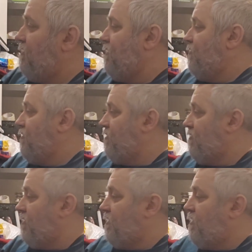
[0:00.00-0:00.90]
another
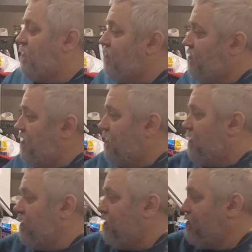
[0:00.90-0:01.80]
good thing
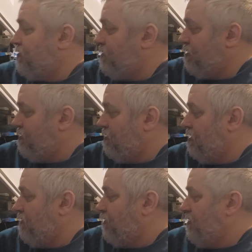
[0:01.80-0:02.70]
I use with the
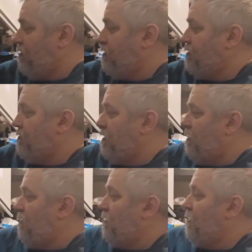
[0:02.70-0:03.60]
3D printer as
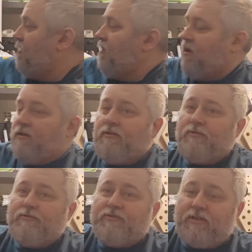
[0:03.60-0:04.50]
well I
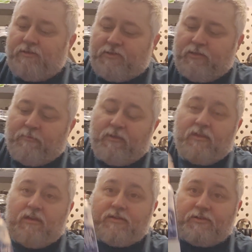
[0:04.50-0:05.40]
use some of
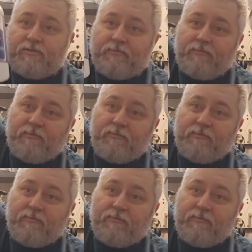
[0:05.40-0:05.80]
this